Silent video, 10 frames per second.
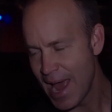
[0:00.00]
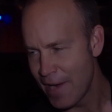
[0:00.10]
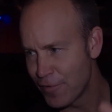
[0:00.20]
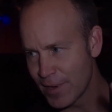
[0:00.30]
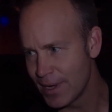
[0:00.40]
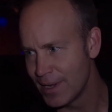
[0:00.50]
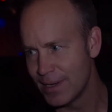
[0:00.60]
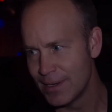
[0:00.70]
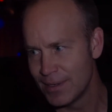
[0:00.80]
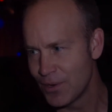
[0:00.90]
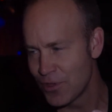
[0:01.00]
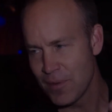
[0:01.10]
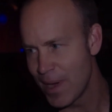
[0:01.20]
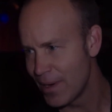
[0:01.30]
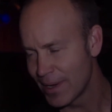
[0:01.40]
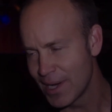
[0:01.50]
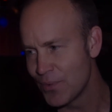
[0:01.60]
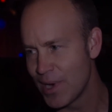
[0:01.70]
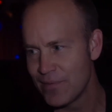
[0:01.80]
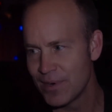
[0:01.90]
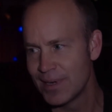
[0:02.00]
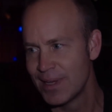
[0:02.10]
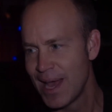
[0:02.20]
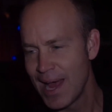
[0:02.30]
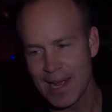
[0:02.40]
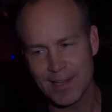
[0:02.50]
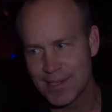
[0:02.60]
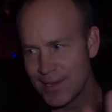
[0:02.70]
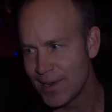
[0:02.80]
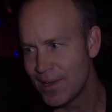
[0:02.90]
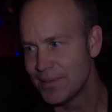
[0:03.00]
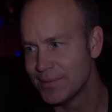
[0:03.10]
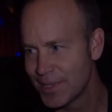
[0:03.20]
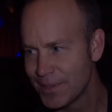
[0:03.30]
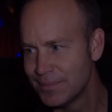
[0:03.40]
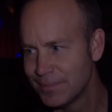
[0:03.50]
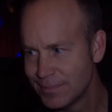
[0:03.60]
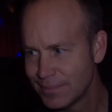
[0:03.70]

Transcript: African, North American, whatever. I like to see it all. So.